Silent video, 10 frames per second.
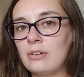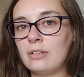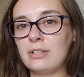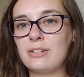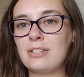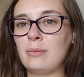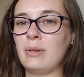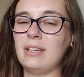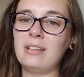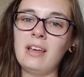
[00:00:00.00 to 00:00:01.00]
Glitters can
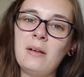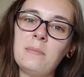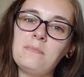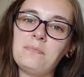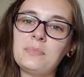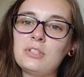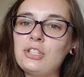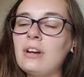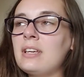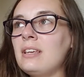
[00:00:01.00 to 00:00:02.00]
be
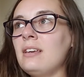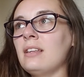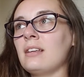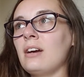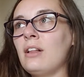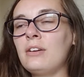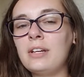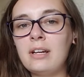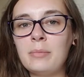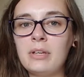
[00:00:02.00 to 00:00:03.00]
chunky and the color
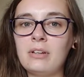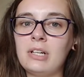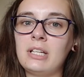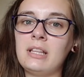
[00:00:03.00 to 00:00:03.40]
cannot be good.